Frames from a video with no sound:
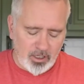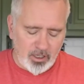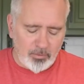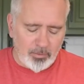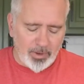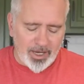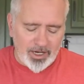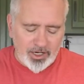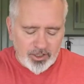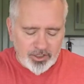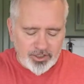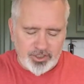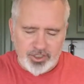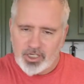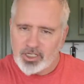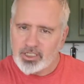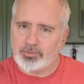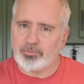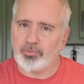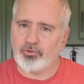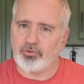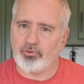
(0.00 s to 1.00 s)
Mine are
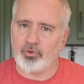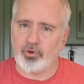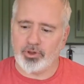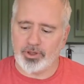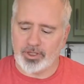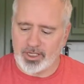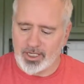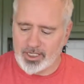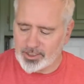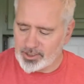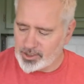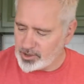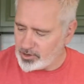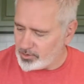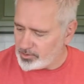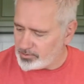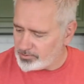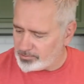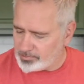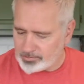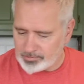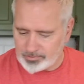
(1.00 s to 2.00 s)
just before they get chewy,
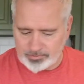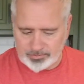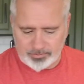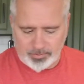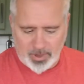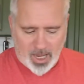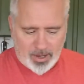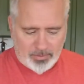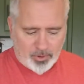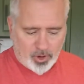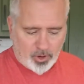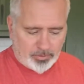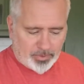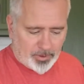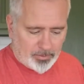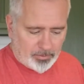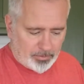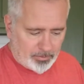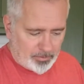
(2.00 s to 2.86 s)
pop open.